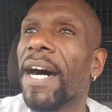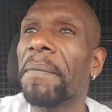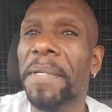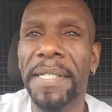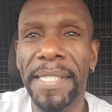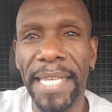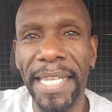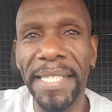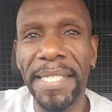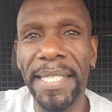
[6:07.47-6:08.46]
I'm
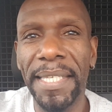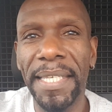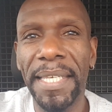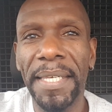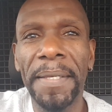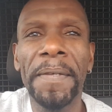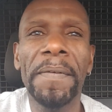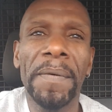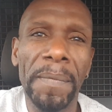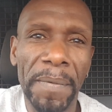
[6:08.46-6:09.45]
content
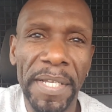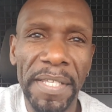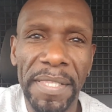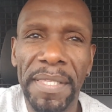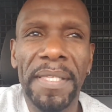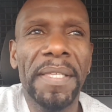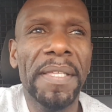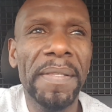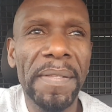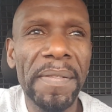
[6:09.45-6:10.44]
with
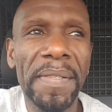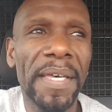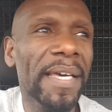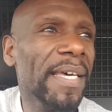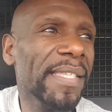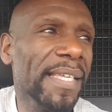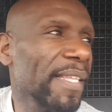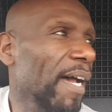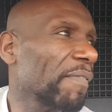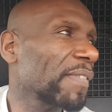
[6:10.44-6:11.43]
the
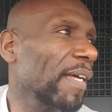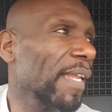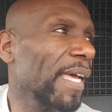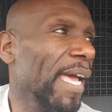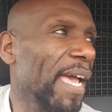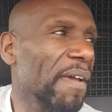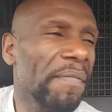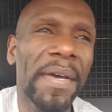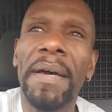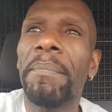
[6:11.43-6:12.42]
lifestyle I
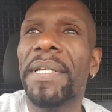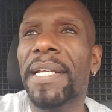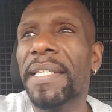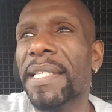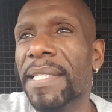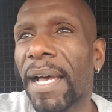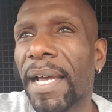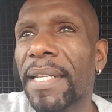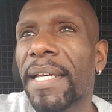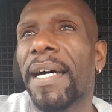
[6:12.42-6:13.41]
have. But the other
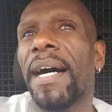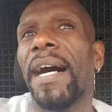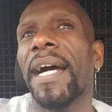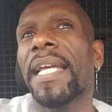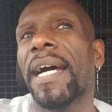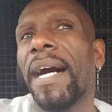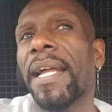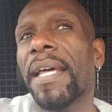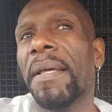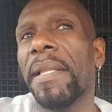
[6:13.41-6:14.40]
side, I
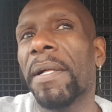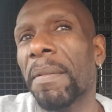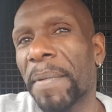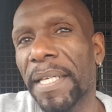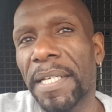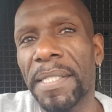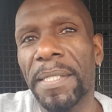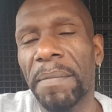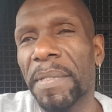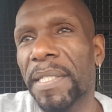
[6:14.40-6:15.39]
kind of a little bit
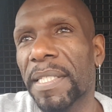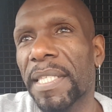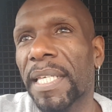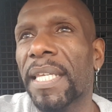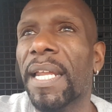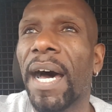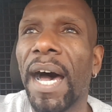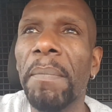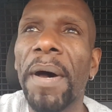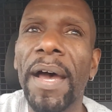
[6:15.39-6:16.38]
concerned, because I'm thinking,
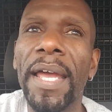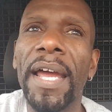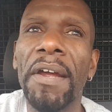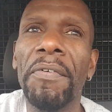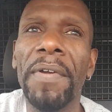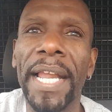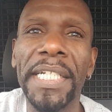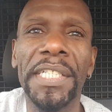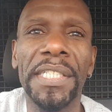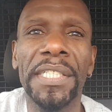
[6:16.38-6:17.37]
am I a
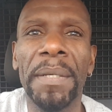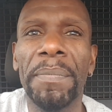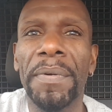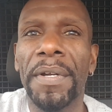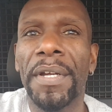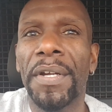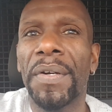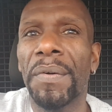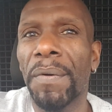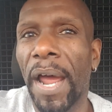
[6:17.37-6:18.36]
relationship
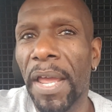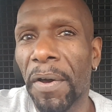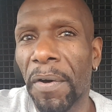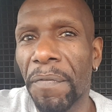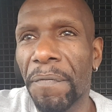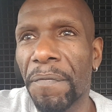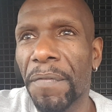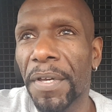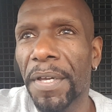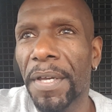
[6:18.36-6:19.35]
write-off?